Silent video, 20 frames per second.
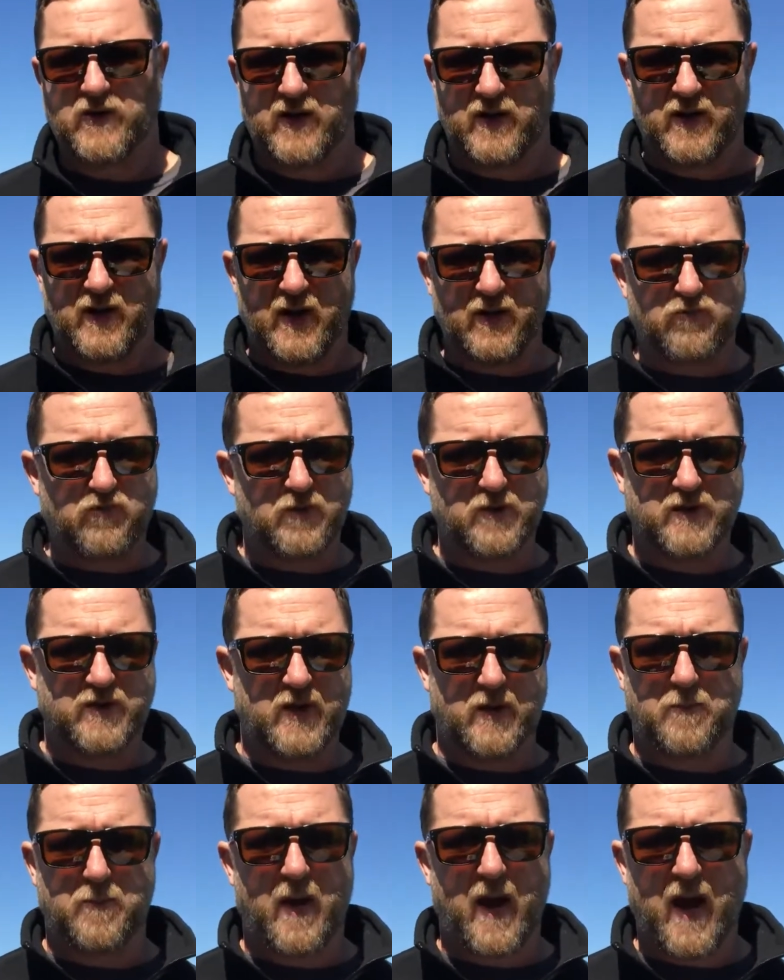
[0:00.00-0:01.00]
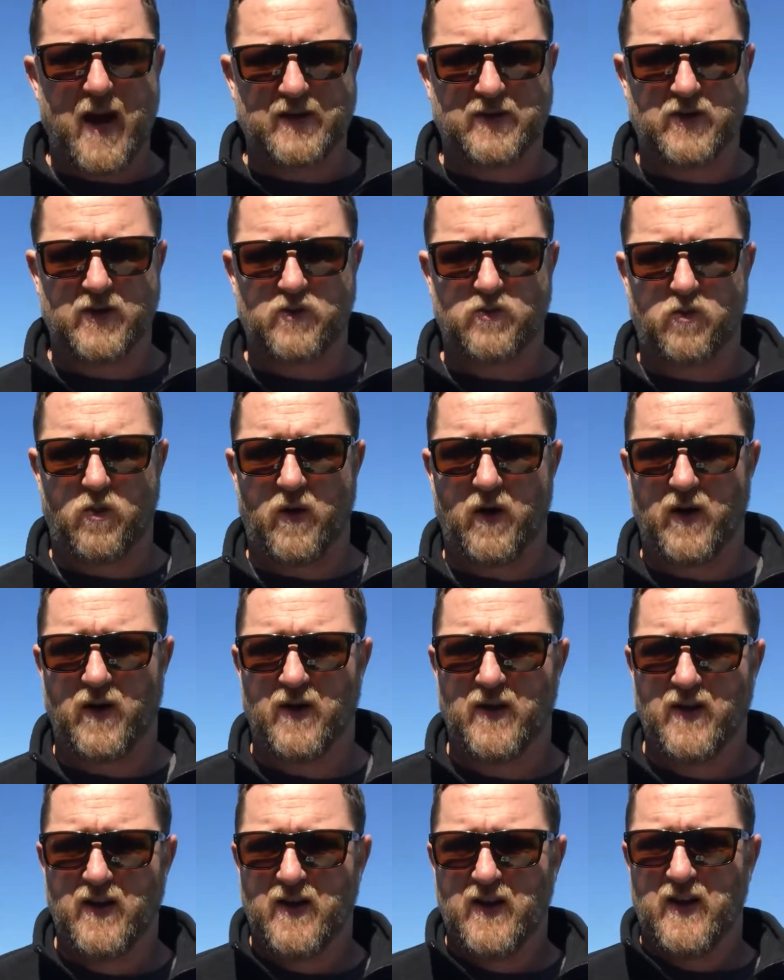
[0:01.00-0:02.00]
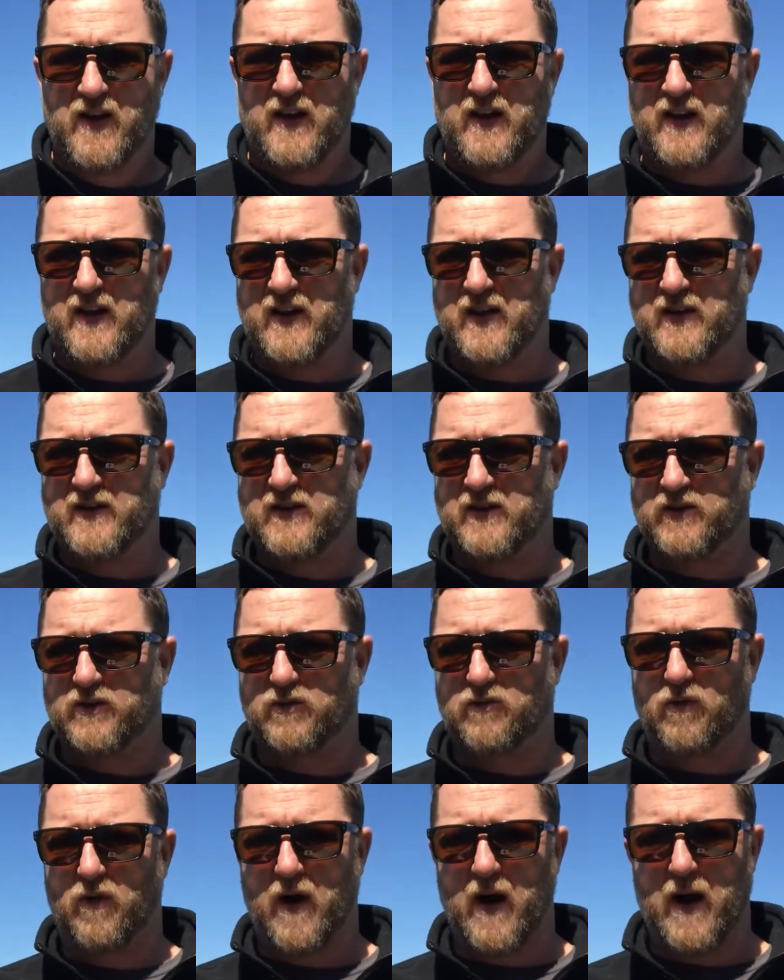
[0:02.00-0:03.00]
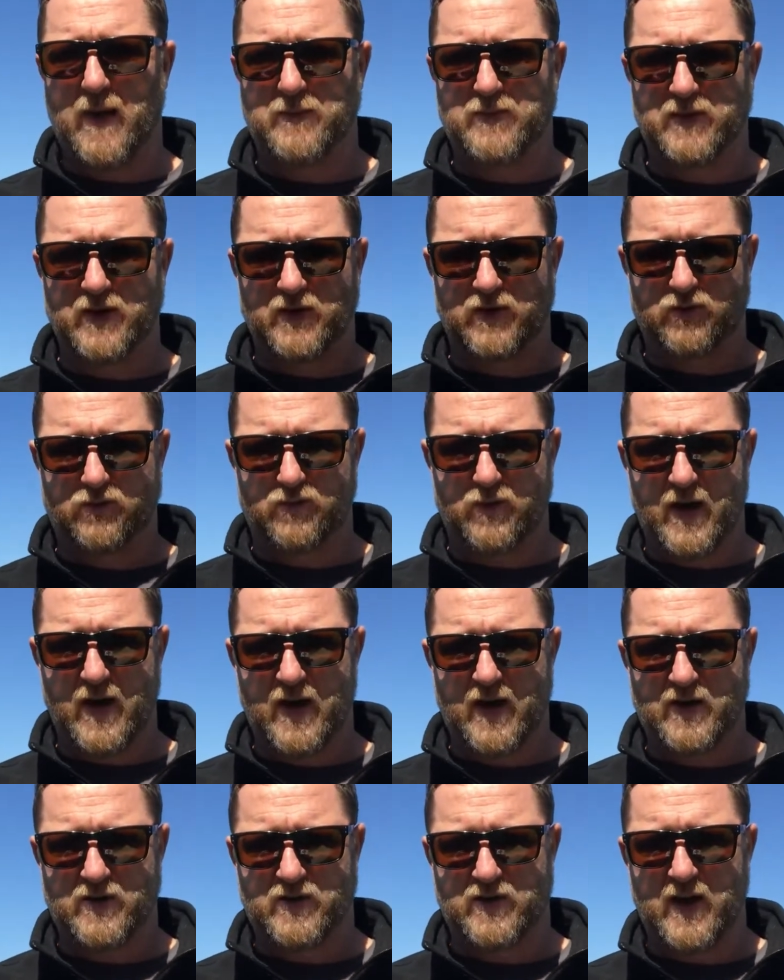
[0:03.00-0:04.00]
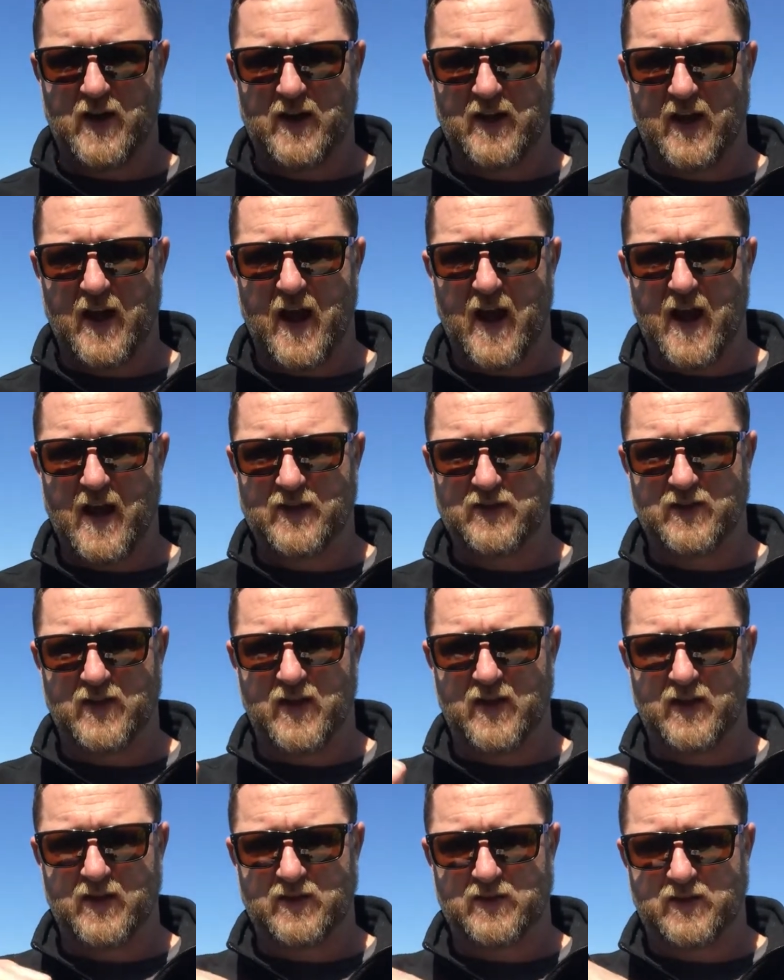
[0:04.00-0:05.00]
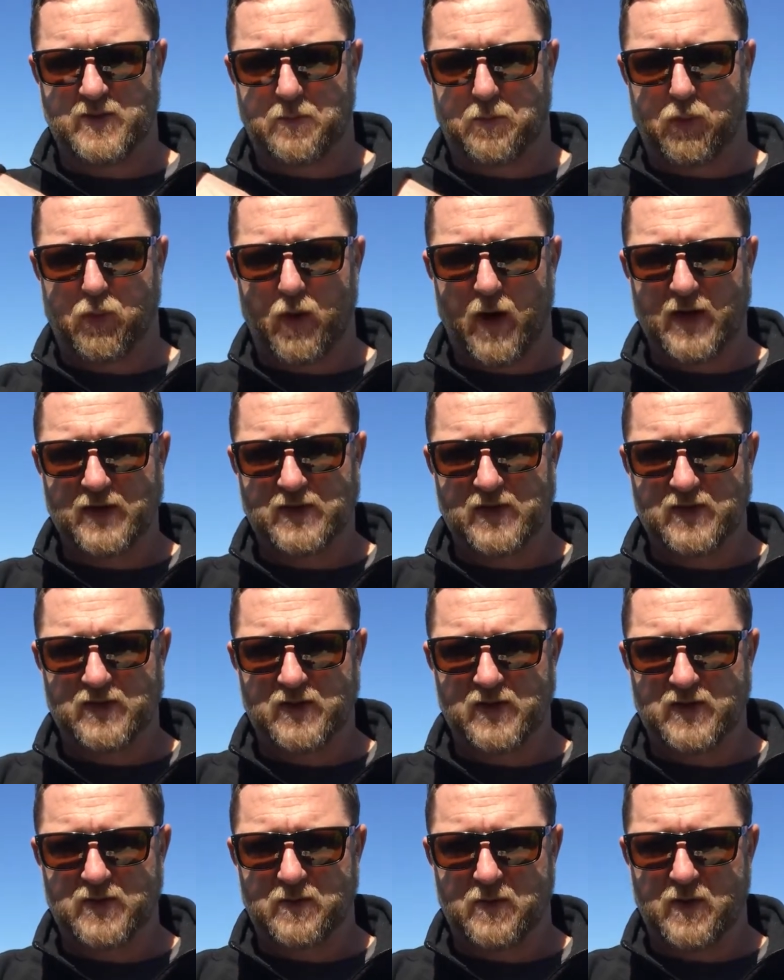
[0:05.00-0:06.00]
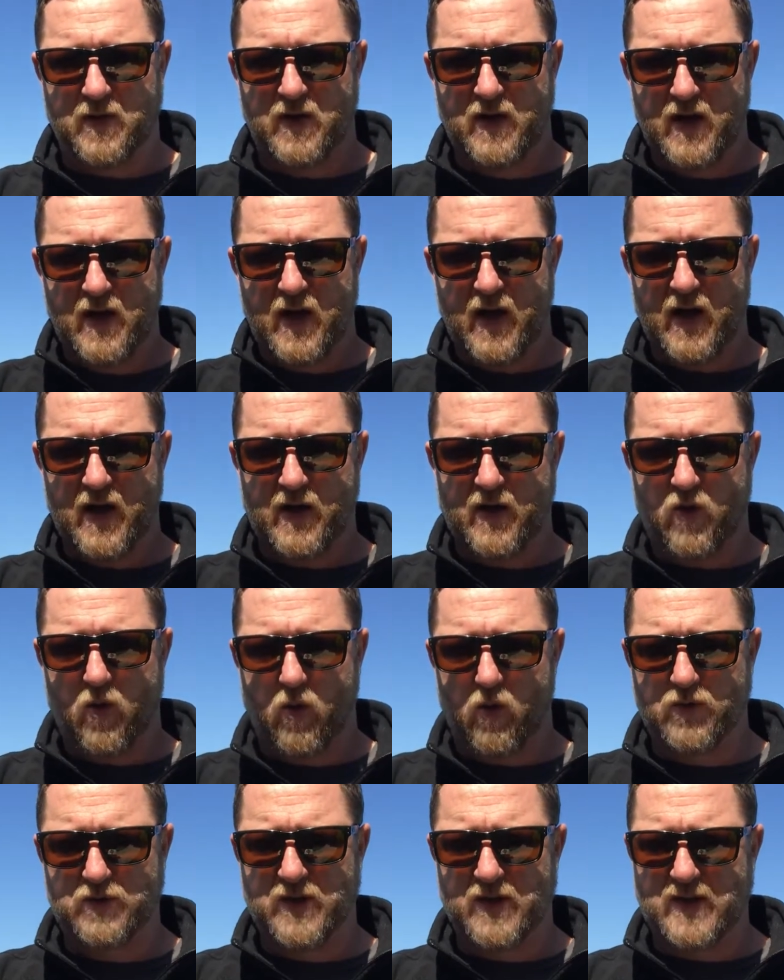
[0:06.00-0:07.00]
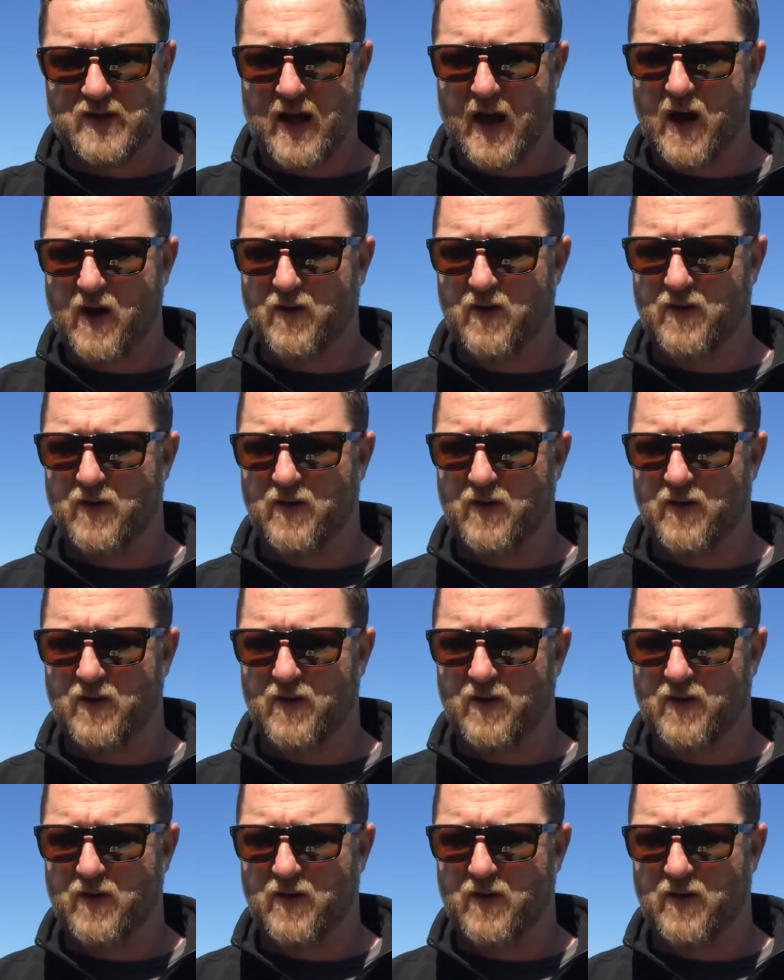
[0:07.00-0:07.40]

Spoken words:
And an interesting passage where it describes this rage that he has, then he suppresses it and holds it down.